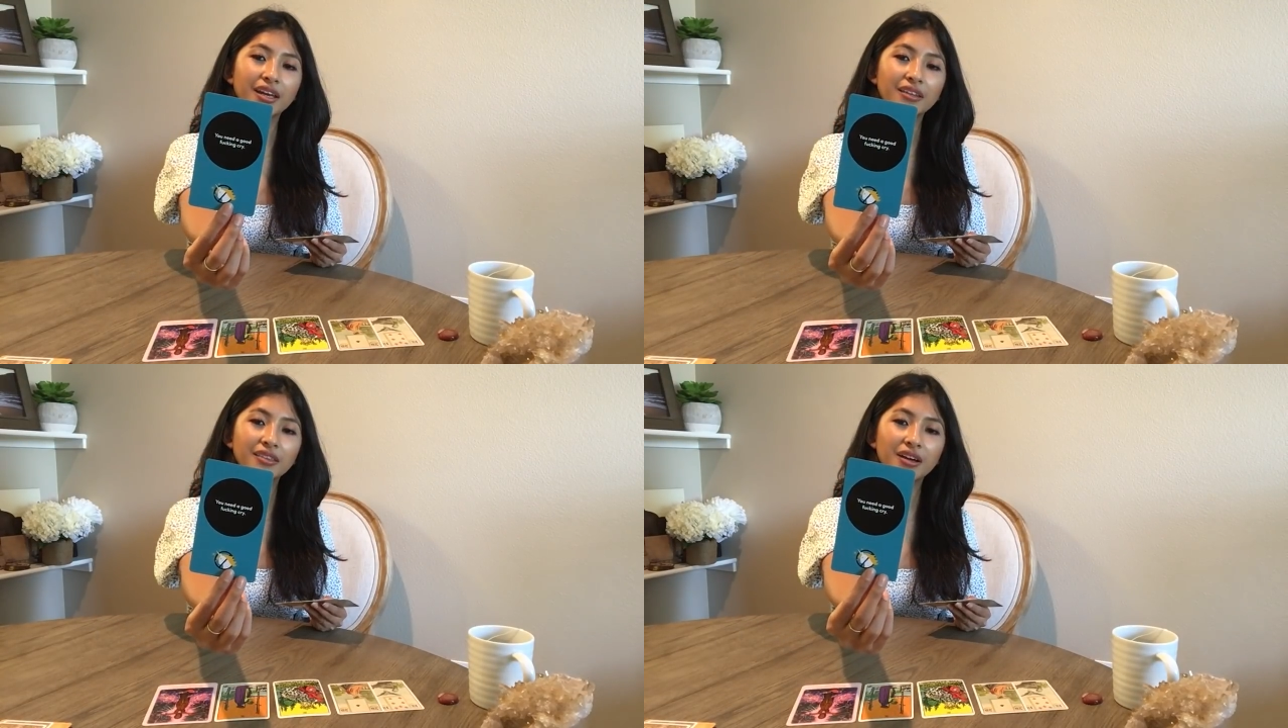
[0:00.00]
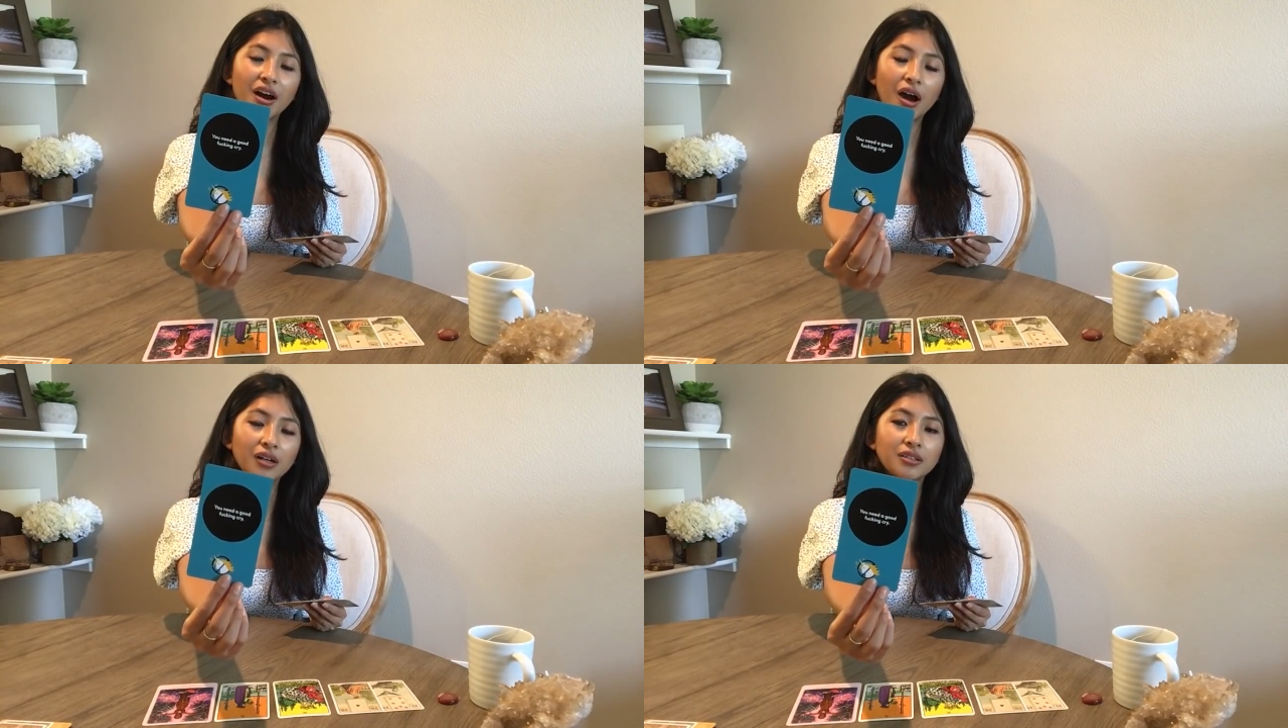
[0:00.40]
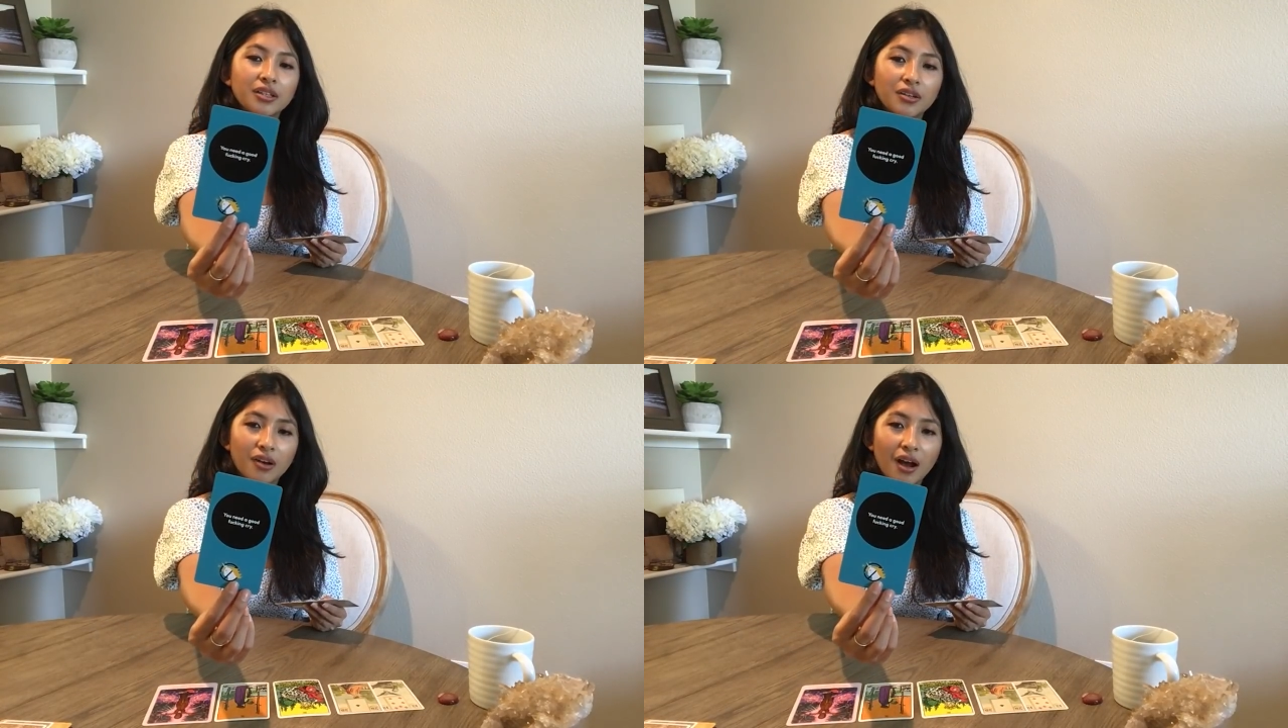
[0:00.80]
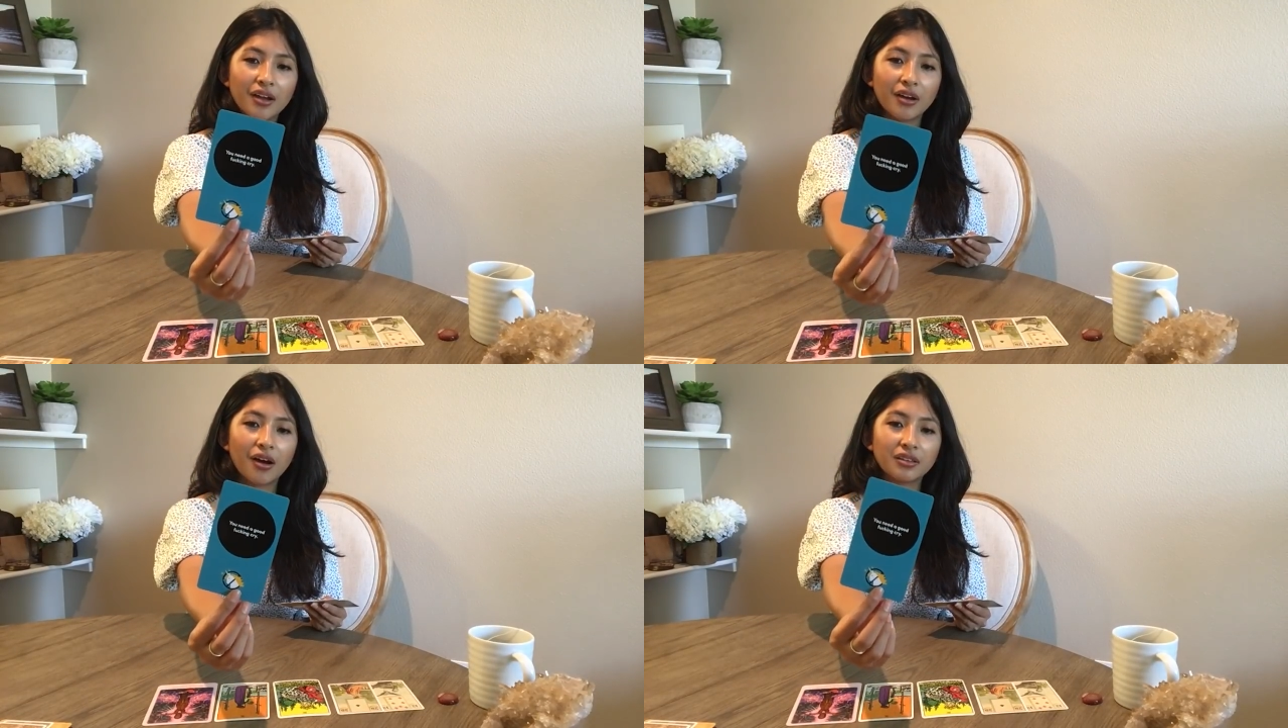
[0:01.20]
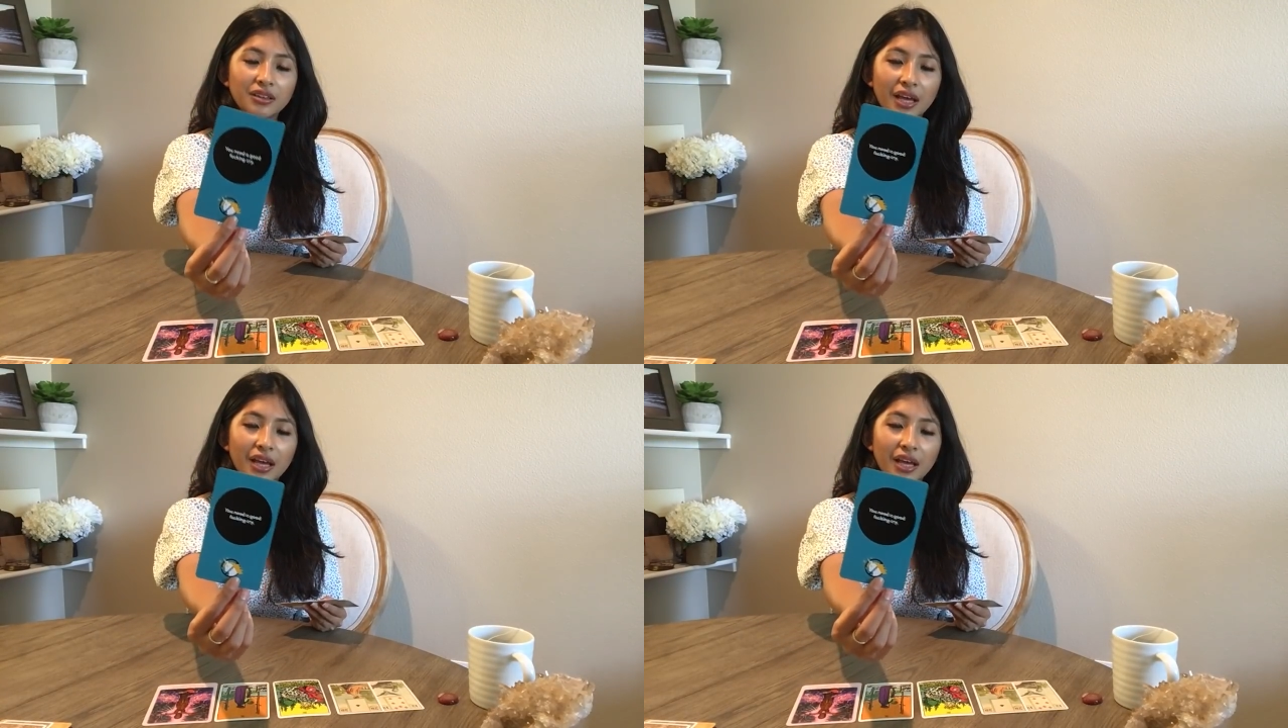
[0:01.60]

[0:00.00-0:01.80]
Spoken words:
Get the ugly cry on.